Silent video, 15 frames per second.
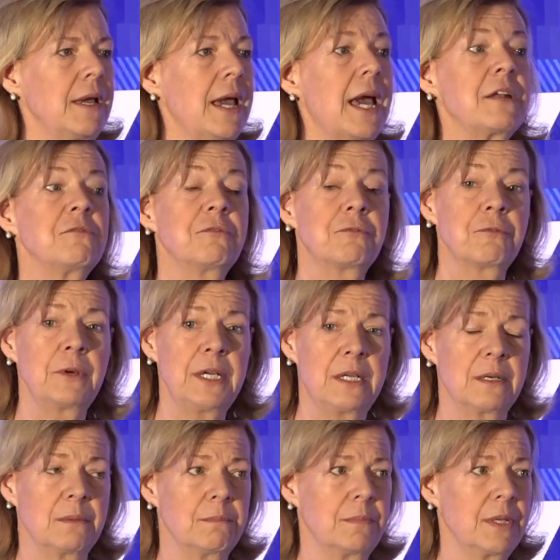and
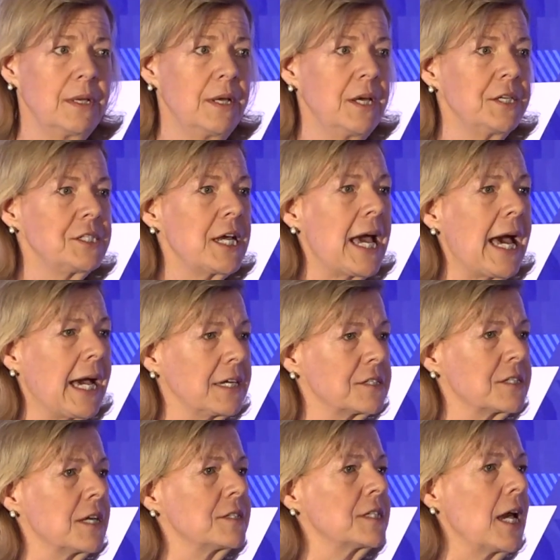freedom to
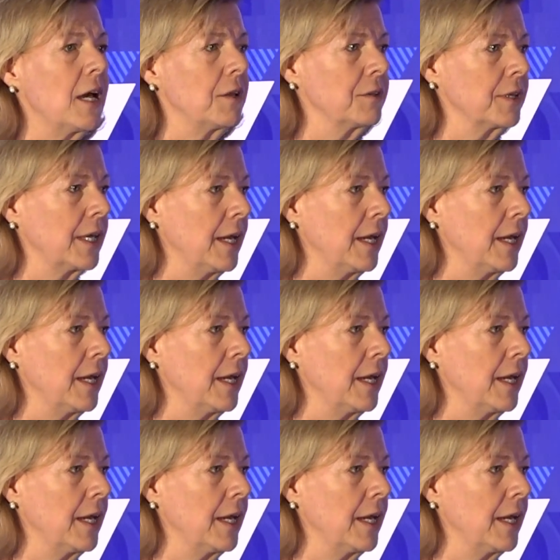access health